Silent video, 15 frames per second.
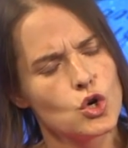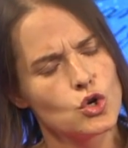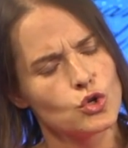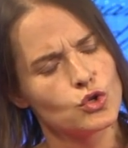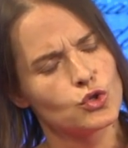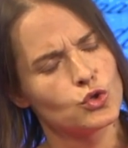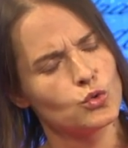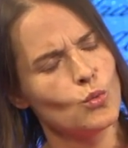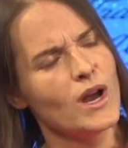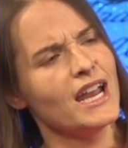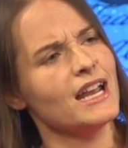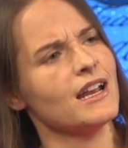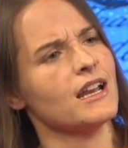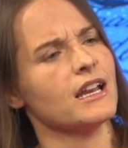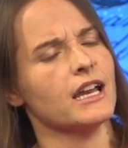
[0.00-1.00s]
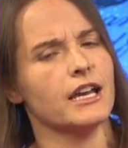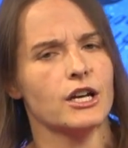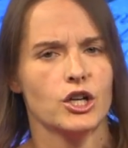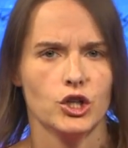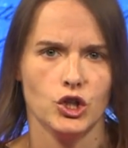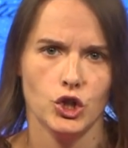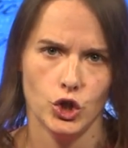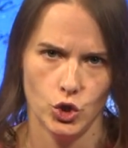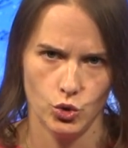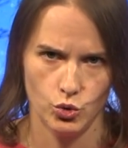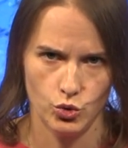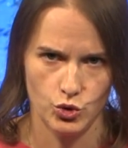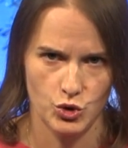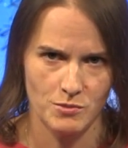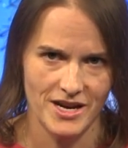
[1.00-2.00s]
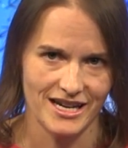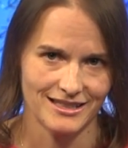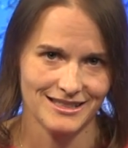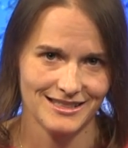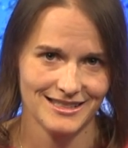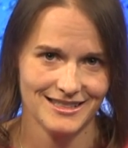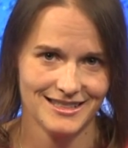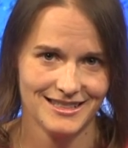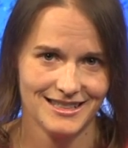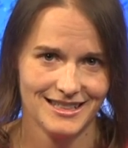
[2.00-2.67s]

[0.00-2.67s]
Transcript: Swing and a huge miss.